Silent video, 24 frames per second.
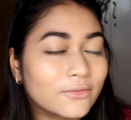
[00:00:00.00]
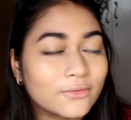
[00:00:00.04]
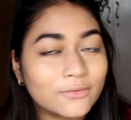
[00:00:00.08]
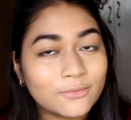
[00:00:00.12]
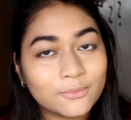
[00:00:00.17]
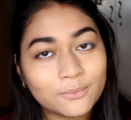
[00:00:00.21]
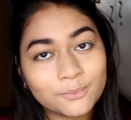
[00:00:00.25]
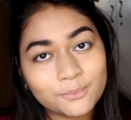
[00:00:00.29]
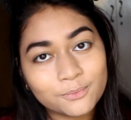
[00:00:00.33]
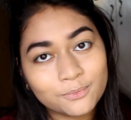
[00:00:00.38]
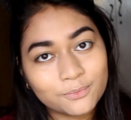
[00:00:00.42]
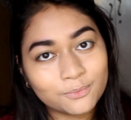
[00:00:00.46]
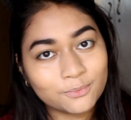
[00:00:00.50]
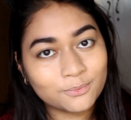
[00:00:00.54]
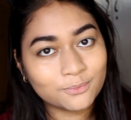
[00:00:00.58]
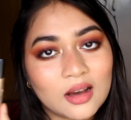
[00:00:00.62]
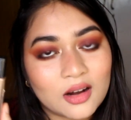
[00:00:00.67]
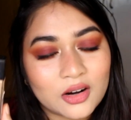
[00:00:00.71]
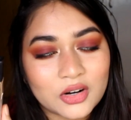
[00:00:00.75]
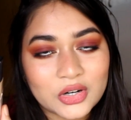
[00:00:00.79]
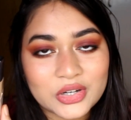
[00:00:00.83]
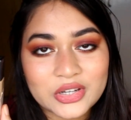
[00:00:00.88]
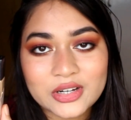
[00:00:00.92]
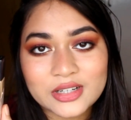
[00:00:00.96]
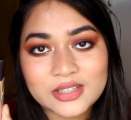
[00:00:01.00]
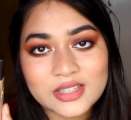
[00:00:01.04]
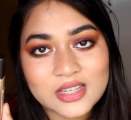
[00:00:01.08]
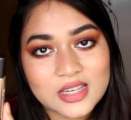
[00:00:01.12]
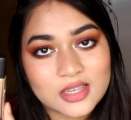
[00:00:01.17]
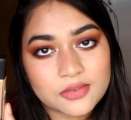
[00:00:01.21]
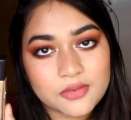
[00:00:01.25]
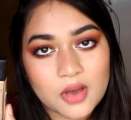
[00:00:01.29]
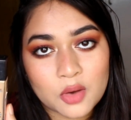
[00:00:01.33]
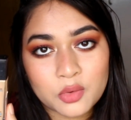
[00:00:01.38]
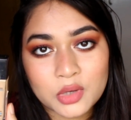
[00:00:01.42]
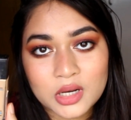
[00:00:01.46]
as well. Earlier
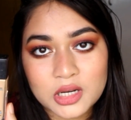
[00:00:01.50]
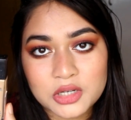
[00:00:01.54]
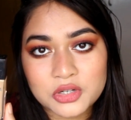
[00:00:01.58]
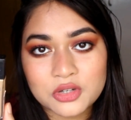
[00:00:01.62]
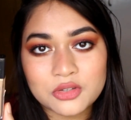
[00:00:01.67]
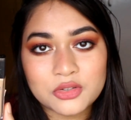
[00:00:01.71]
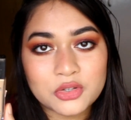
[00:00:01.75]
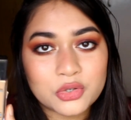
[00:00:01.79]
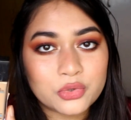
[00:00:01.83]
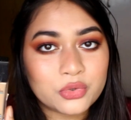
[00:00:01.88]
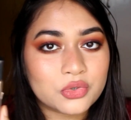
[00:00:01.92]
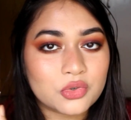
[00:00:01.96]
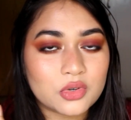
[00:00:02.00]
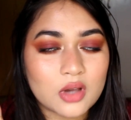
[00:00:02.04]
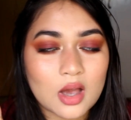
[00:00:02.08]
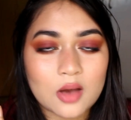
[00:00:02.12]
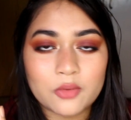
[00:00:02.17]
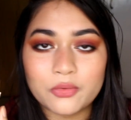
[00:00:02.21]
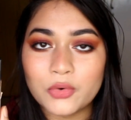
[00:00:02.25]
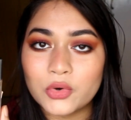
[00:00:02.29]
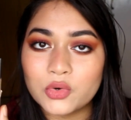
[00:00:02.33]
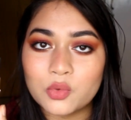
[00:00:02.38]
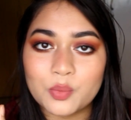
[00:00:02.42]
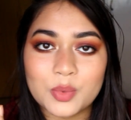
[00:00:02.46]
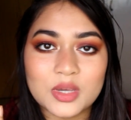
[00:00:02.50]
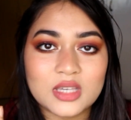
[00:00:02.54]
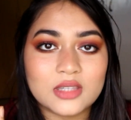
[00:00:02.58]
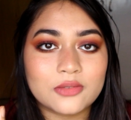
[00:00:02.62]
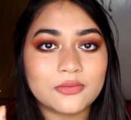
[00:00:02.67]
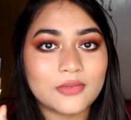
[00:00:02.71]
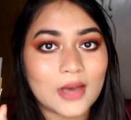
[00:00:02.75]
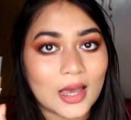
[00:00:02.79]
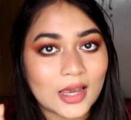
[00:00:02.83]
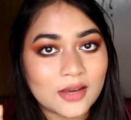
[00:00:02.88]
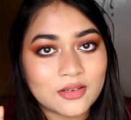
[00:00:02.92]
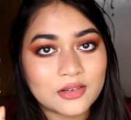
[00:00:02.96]
these foundations used to come for rupees
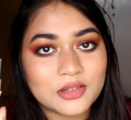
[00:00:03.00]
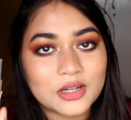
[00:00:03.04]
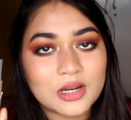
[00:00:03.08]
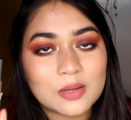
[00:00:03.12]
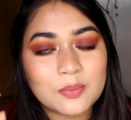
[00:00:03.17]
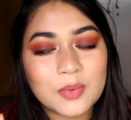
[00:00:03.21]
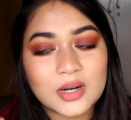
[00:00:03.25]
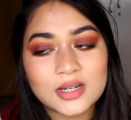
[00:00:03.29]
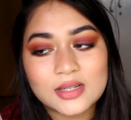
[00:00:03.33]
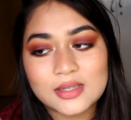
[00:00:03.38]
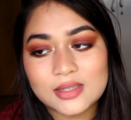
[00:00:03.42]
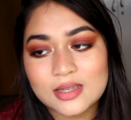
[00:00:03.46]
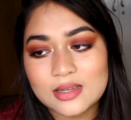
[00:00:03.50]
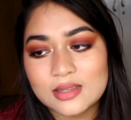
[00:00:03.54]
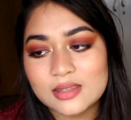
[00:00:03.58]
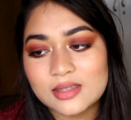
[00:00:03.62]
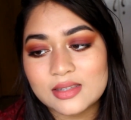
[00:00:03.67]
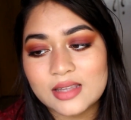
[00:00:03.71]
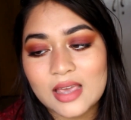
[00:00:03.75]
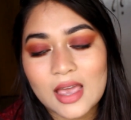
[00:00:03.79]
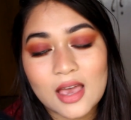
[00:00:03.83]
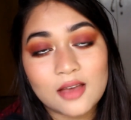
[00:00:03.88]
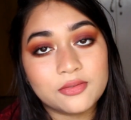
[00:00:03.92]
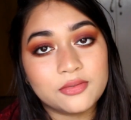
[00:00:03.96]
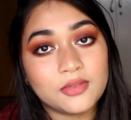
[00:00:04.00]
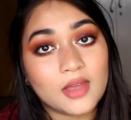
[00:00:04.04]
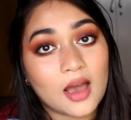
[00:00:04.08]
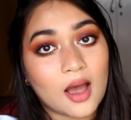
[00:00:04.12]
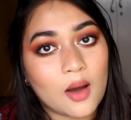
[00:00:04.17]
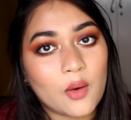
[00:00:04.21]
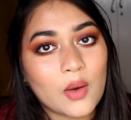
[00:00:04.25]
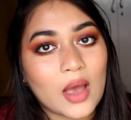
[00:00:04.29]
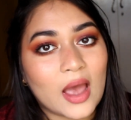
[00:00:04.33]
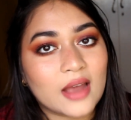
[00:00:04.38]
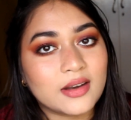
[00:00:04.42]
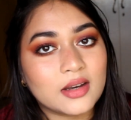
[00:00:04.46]
500, but since they have
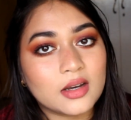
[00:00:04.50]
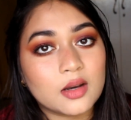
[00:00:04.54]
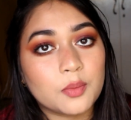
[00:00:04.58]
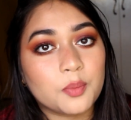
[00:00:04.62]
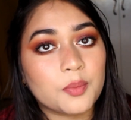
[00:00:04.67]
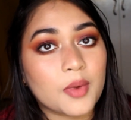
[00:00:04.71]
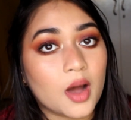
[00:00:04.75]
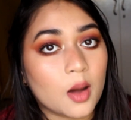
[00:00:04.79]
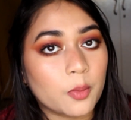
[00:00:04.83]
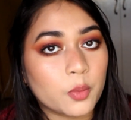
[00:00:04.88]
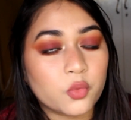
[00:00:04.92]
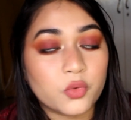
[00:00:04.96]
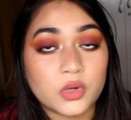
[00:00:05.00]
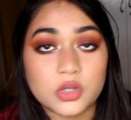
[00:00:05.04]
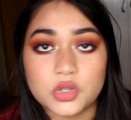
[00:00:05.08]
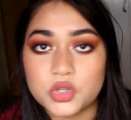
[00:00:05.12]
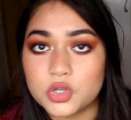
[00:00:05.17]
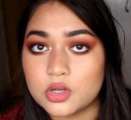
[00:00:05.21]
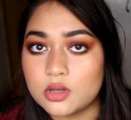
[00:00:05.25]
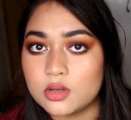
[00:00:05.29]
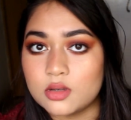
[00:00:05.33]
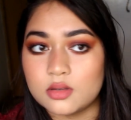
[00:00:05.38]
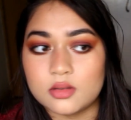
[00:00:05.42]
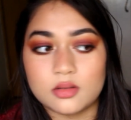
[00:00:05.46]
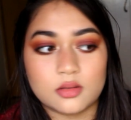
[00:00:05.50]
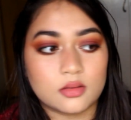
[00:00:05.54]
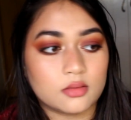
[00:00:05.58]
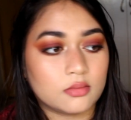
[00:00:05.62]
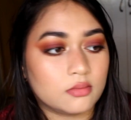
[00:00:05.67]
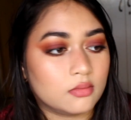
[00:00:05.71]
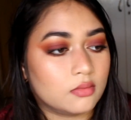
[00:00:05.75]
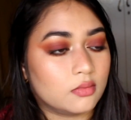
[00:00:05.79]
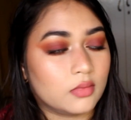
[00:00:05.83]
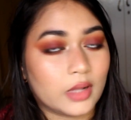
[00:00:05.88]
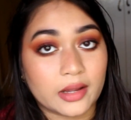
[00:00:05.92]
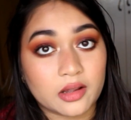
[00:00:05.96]
now added a pump which is
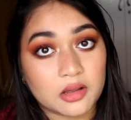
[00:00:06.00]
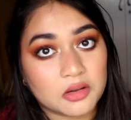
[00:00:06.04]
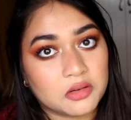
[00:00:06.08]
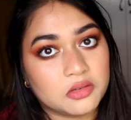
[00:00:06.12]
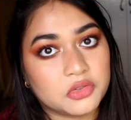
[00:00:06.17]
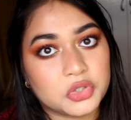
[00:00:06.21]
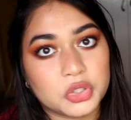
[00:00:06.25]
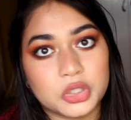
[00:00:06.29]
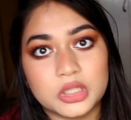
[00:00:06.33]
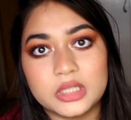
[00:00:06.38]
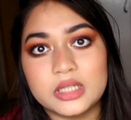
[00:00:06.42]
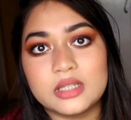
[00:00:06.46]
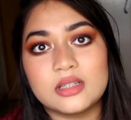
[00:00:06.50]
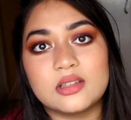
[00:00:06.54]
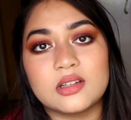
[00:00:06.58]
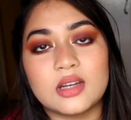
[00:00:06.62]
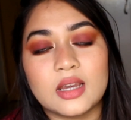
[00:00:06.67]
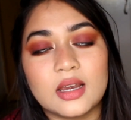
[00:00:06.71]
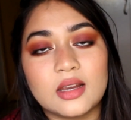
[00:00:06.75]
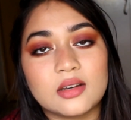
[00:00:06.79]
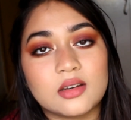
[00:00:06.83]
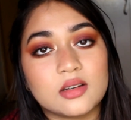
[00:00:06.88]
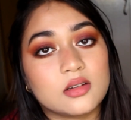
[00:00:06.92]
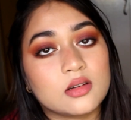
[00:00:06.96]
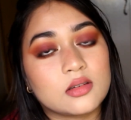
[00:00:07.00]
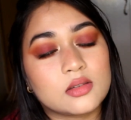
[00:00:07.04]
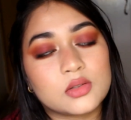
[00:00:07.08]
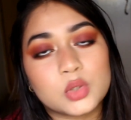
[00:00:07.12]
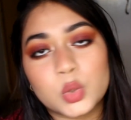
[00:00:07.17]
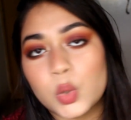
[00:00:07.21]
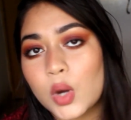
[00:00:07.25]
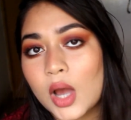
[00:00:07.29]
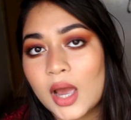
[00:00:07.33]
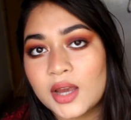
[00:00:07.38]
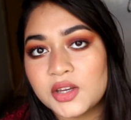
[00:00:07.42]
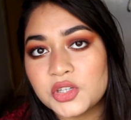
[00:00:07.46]
like really great, it is
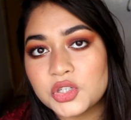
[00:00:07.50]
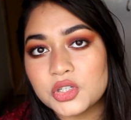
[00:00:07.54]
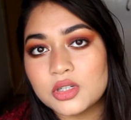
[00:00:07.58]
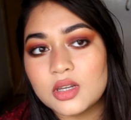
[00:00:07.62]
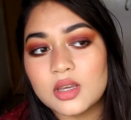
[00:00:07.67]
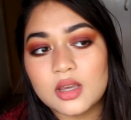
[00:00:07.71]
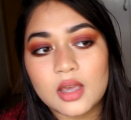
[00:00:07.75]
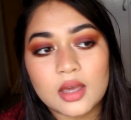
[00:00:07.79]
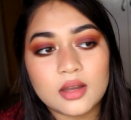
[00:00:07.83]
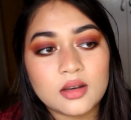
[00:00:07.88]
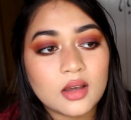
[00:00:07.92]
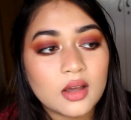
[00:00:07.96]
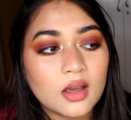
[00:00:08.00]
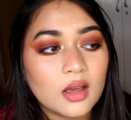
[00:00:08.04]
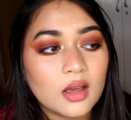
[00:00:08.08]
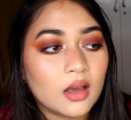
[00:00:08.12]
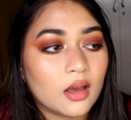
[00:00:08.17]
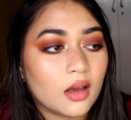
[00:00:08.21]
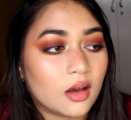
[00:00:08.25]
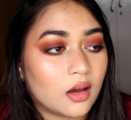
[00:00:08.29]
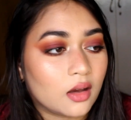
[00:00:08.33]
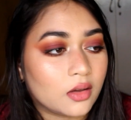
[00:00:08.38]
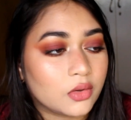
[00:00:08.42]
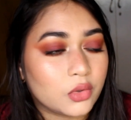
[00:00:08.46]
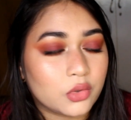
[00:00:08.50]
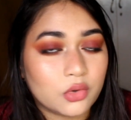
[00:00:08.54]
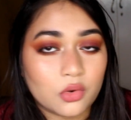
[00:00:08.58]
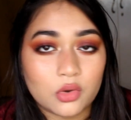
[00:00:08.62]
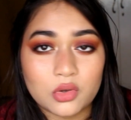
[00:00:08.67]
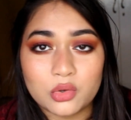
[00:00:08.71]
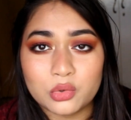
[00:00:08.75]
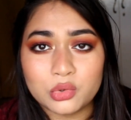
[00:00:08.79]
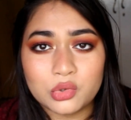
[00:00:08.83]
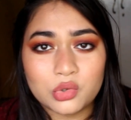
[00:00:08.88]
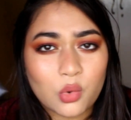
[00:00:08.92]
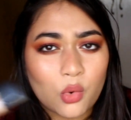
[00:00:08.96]
so hygienic and you know,
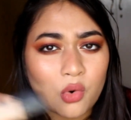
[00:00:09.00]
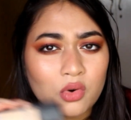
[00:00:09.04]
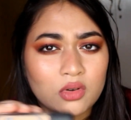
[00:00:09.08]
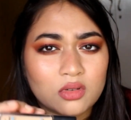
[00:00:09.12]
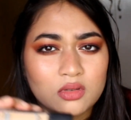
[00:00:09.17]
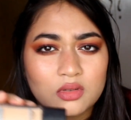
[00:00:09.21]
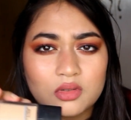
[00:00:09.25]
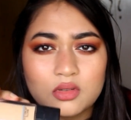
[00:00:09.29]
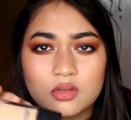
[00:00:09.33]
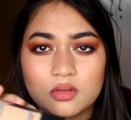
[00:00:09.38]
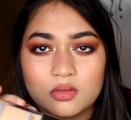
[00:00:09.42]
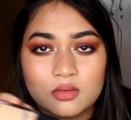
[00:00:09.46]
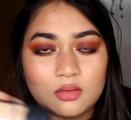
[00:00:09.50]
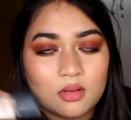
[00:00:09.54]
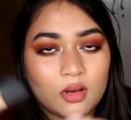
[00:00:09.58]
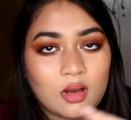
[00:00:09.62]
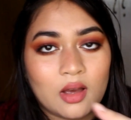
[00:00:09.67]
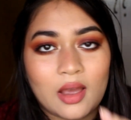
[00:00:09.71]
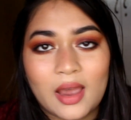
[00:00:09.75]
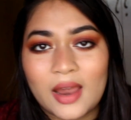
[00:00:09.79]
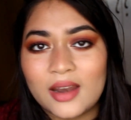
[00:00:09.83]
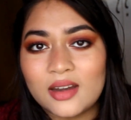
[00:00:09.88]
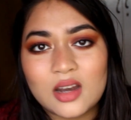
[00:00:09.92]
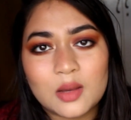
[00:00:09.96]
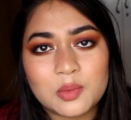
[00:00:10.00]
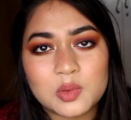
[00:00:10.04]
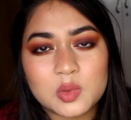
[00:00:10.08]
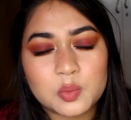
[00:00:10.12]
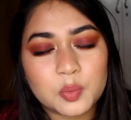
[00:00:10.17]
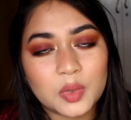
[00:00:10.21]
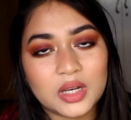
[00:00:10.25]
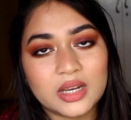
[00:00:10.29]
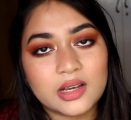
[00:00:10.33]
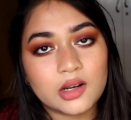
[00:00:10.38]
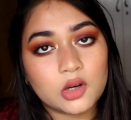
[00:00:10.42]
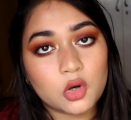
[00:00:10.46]
you don't end up
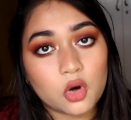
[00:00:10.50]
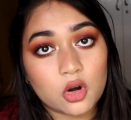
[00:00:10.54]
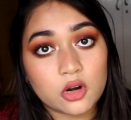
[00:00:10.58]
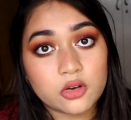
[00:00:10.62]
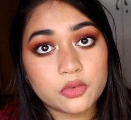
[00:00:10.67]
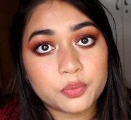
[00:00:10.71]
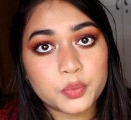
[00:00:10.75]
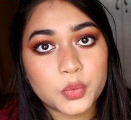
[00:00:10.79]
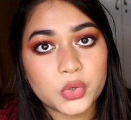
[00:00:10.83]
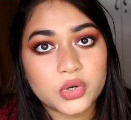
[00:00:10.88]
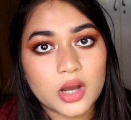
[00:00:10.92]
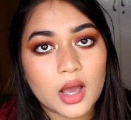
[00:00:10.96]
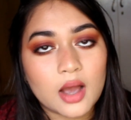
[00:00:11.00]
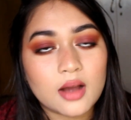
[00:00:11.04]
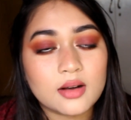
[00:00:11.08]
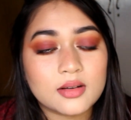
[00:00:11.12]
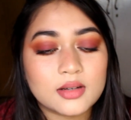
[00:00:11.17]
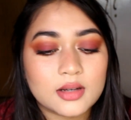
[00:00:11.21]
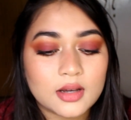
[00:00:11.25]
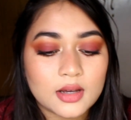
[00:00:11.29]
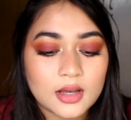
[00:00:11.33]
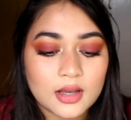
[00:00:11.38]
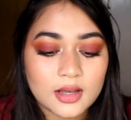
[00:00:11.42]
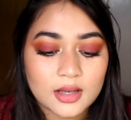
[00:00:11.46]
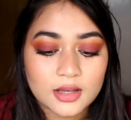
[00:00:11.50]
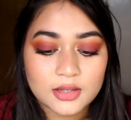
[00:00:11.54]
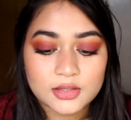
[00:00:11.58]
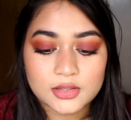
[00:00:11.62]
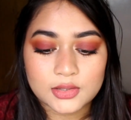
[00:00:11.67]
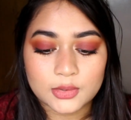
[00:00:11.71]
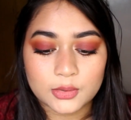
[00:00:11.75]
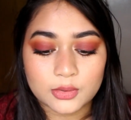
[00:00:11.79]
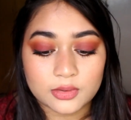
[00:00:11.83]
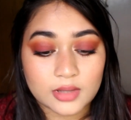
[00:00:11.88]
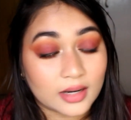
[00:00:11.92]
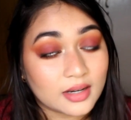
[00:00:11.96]
spilling a lot of product,
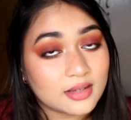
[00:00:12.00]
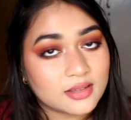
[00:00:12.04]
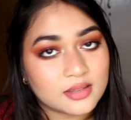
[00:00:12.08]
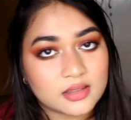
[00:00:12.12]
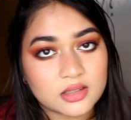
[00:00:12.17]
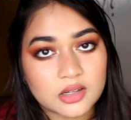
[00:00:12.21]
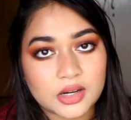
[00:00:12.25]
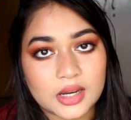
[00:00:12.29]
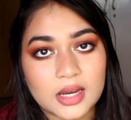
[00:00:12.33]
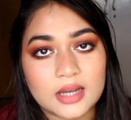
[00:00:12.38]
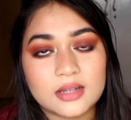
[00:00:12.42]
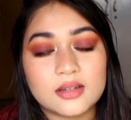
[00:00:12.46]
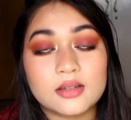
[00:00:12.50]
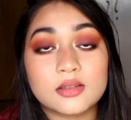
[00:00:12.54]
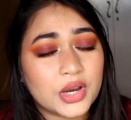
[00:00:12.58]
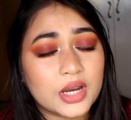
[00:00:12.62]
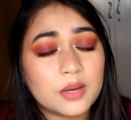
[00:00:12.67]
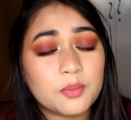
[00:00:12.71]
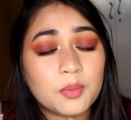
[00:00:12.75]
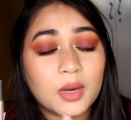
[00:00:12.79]
so that is great.